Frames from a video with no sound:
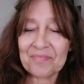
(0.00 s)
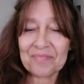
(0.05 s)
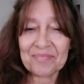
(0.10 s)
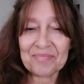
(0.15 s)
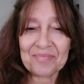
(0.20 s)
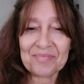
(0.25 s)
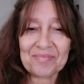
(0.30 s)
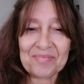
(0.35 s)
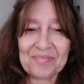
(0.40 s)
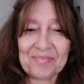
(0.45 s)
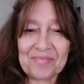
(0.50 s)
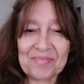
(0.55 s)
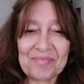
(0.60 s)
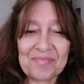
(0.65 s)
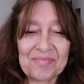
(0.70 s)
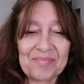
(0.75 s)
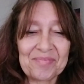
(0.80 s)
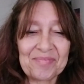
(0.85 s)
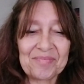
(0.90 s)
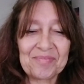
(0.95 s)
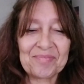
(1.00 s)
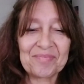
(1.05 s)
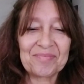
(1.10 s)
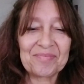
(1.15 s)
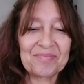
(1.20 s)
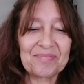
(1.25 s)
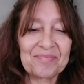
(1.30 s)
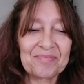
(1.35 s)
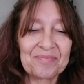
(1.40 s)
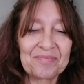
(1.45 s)

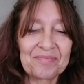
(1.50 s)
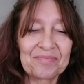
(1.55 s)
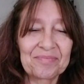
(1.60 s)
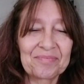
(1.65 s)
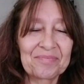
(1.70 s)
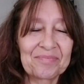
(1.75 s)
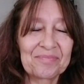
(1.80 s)
No one is speaking in this clip.